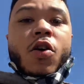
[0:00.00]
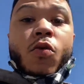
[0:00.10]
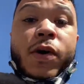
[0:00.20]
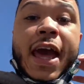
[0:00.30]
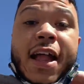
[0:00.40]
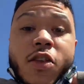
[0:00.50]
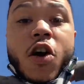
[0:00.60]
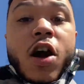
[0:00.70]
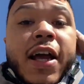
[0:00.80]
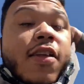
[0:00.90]
We at
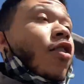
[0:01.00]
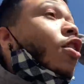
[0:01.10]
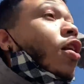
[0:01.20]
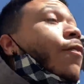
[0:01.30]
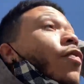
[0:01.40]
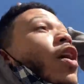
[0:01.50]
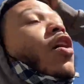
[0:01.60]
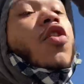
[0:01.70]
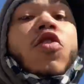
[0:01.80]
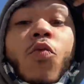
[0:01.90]
Target. So, look.
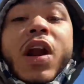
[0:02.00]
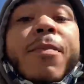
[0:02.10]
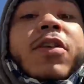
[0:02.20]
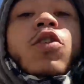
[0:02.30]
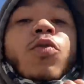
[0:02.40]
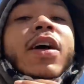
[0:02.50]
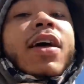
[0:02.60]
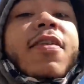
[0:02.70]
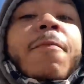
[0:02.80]
So, what I'm going to do is,